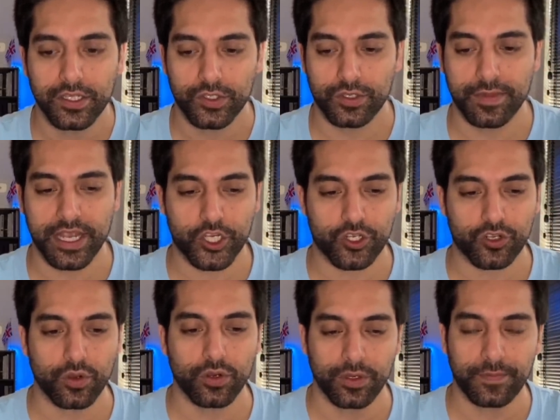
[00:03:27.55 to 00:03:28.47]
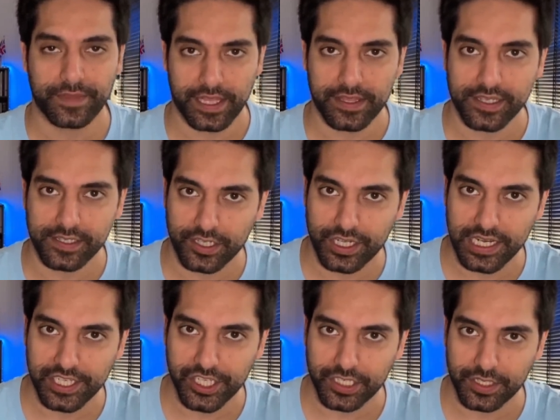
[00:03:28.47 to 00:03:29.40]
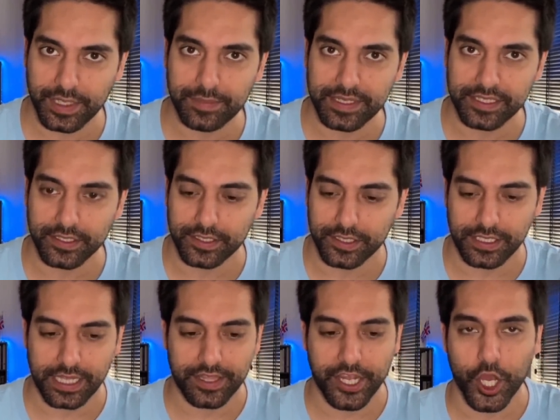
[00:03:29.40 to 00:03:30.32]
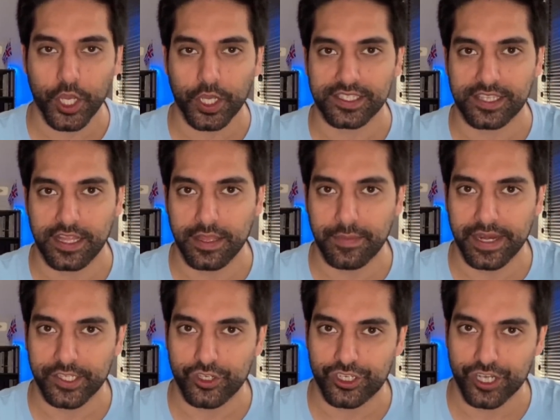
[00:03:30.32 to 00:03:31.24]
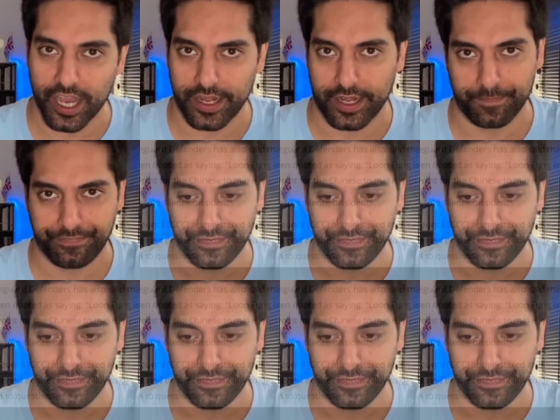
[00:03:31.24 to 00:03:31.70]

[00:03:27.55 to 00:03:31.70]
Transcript: to make sure that these are legitimate businesses and they're not going to send their money to China.